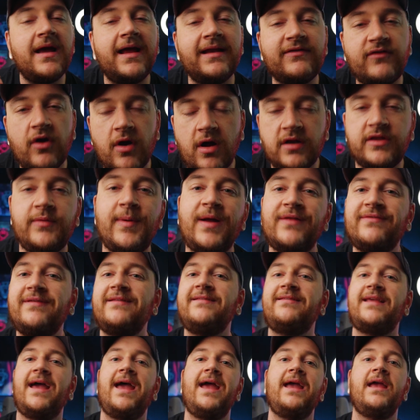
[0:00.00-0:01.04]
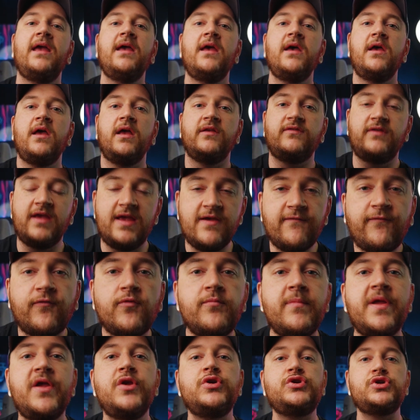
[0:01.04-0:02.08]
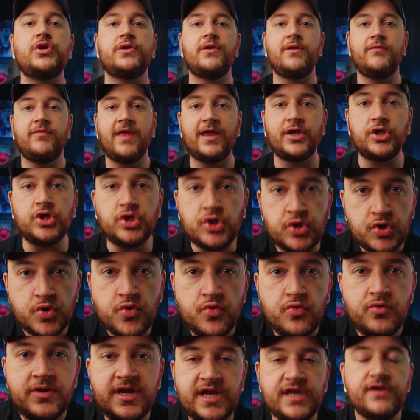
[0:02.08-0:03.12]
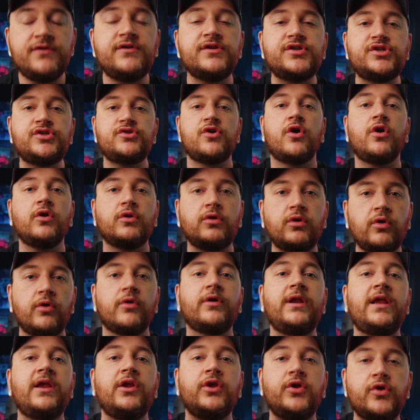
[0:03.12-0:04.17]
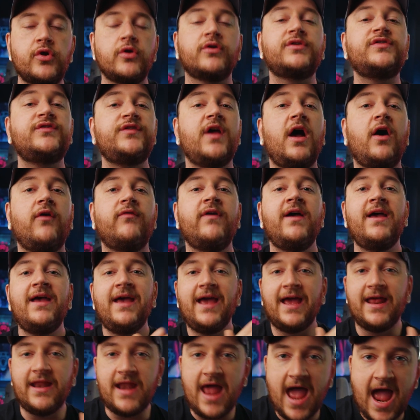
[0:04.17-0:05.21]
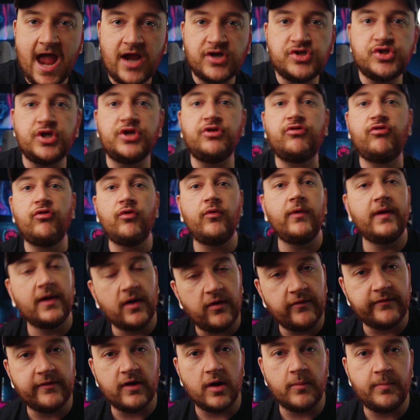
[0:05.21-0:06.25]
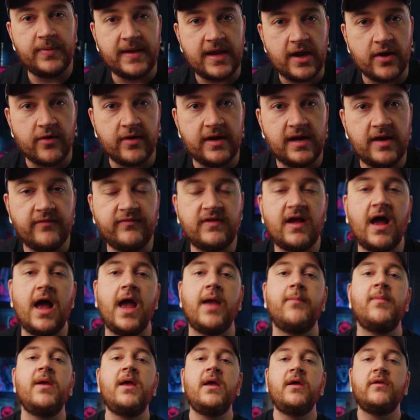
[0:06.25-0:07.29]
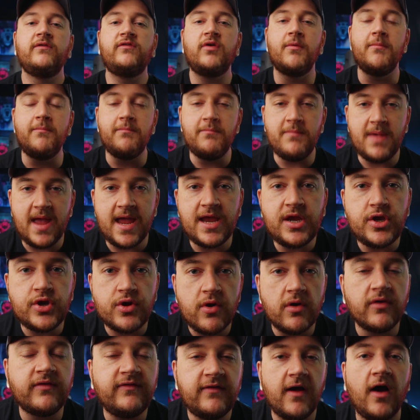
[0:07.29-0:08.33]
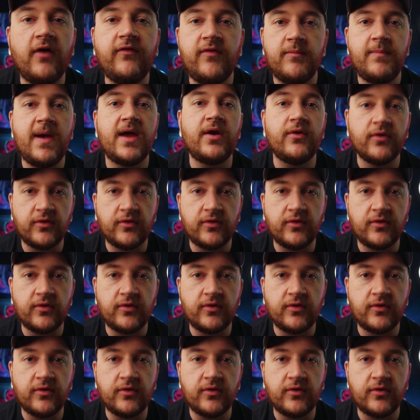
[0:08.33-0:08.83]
I talked about today is information that you need to start learning yourself and actually doing over a period of time to make yourself a better